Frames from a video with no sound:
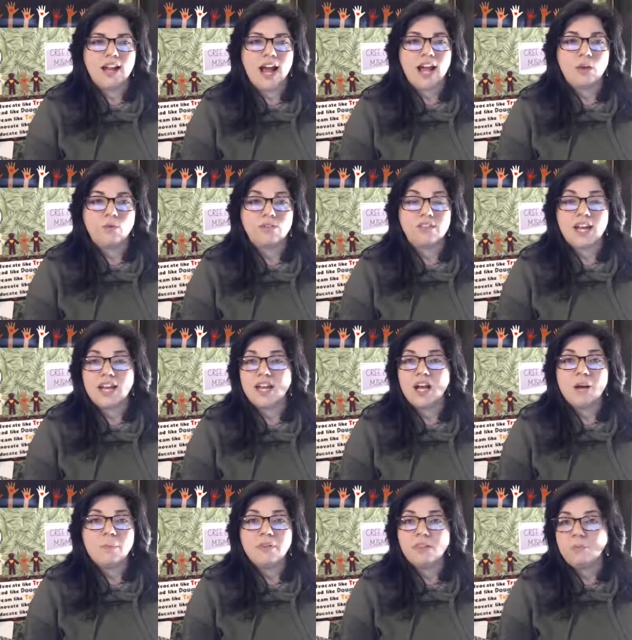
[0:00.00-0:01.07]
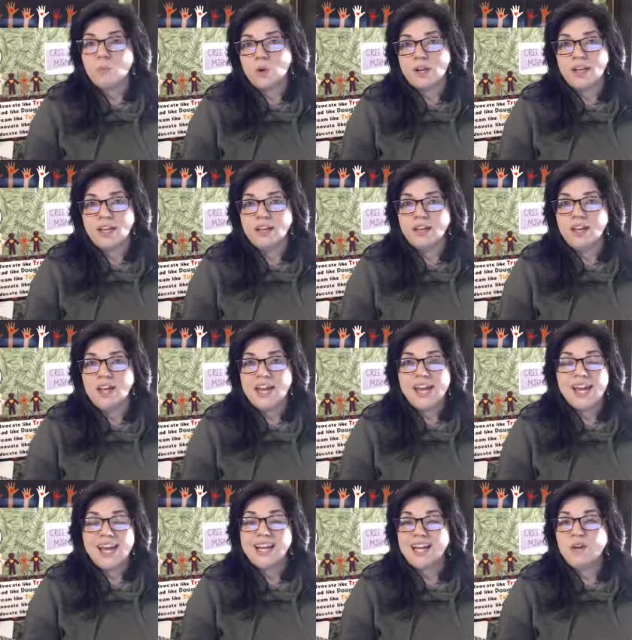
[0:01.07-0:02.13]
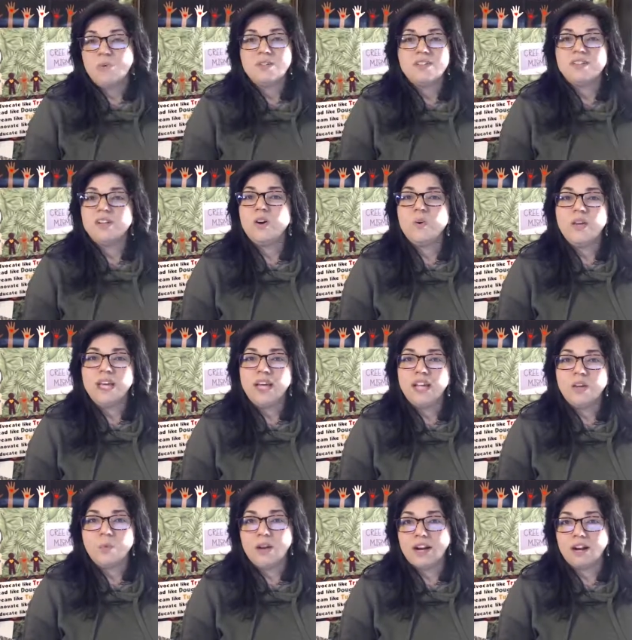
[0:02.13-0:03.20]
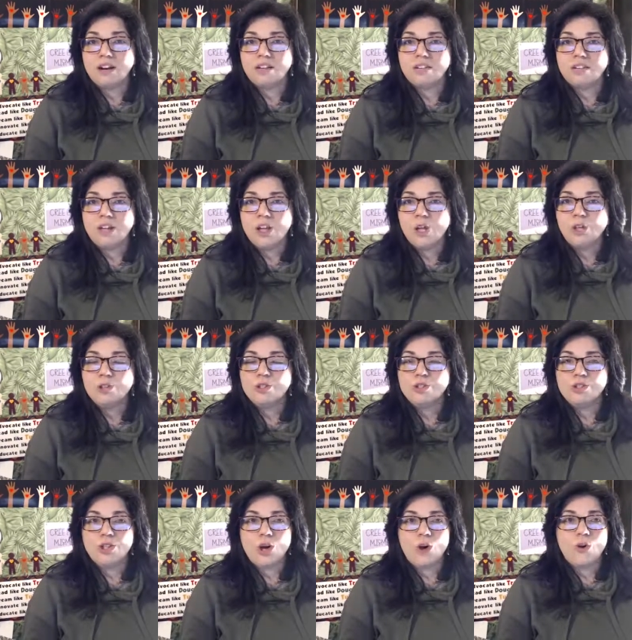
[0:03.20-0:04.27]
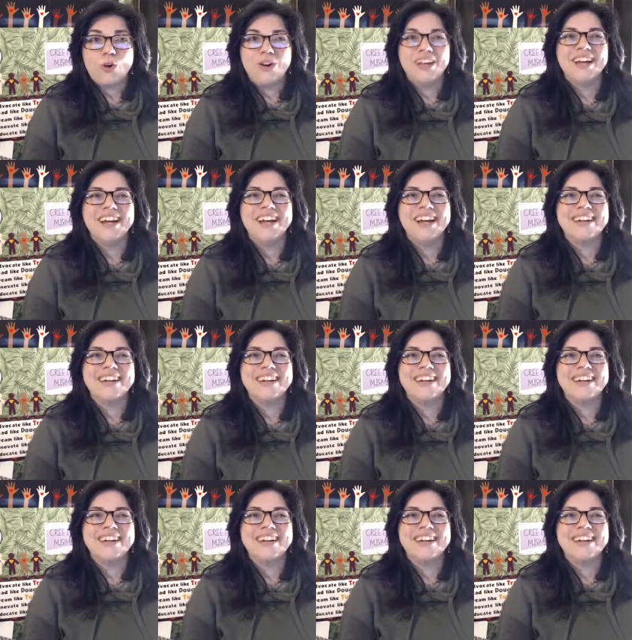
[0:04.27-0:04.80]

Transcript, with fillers: that I was getting up in the morning and I wasn't going anywhere. So